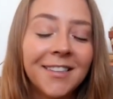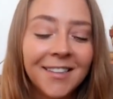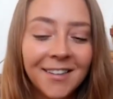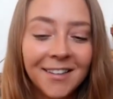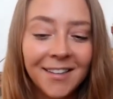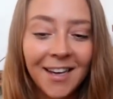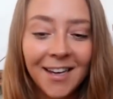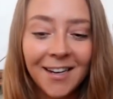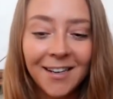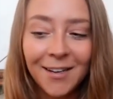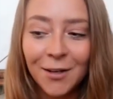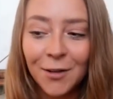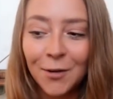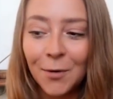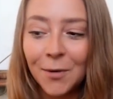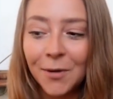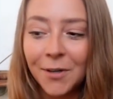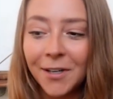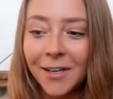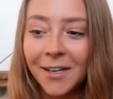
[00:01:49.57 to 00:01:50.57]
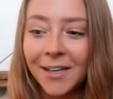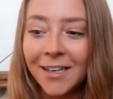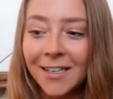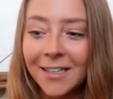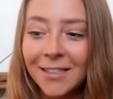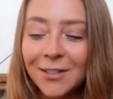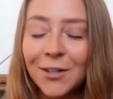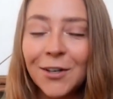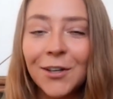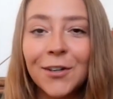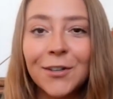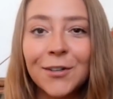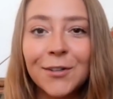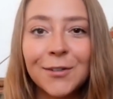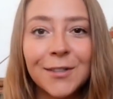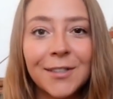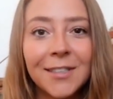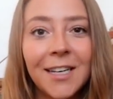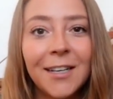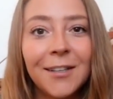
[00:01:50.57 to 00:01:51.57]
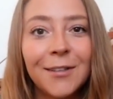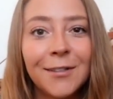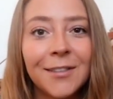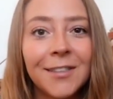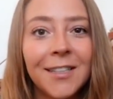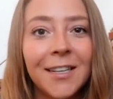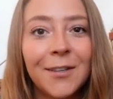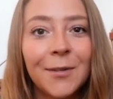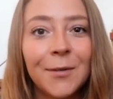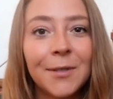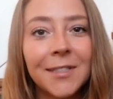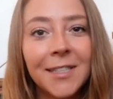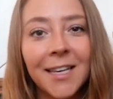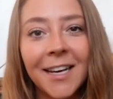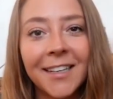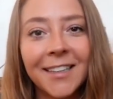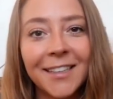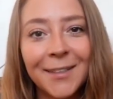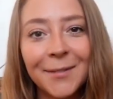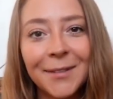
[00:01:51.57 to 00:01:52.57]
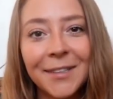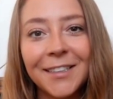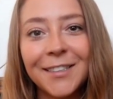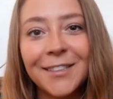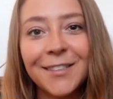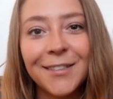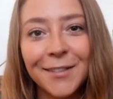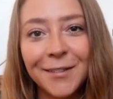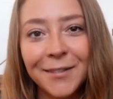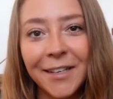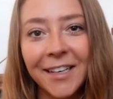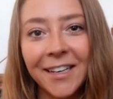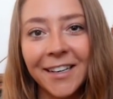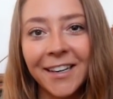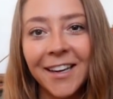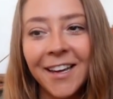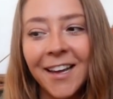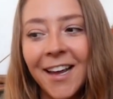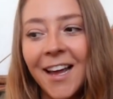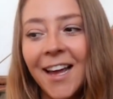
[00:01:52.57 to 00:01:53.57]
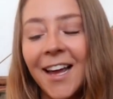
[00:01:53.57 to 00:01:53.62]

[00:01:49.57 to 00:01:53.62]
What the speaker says: than your internal cells that know exactly what they're doing